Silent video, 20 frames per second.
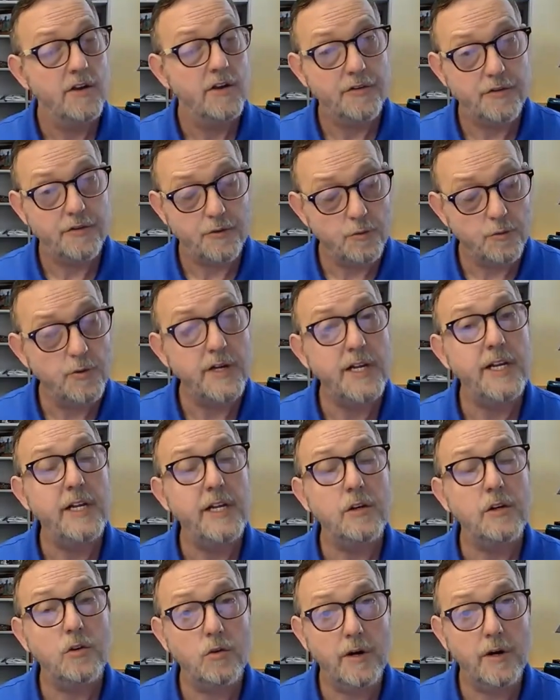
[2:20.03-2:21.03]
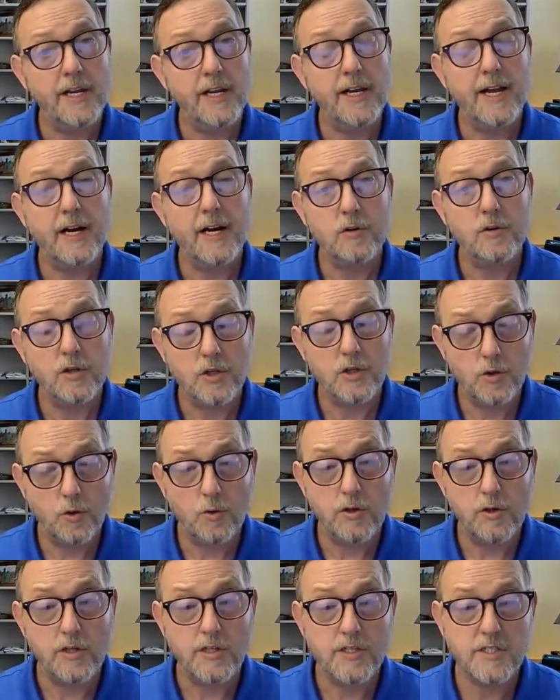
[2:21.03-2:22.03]
3 credit hour
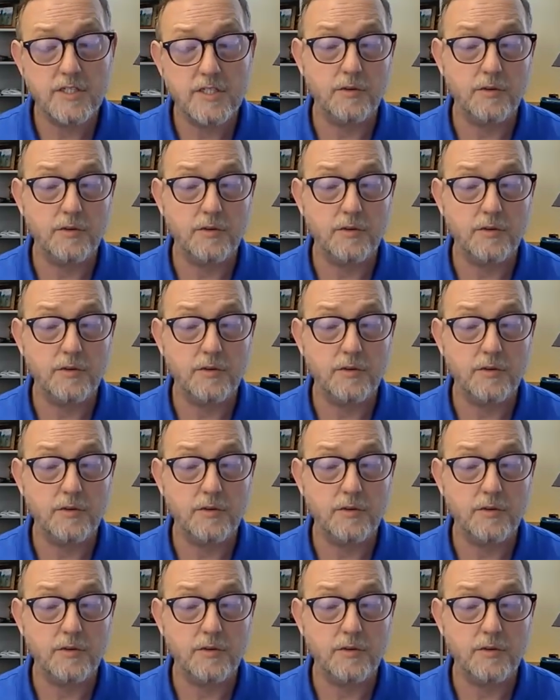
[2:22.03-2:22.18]
course.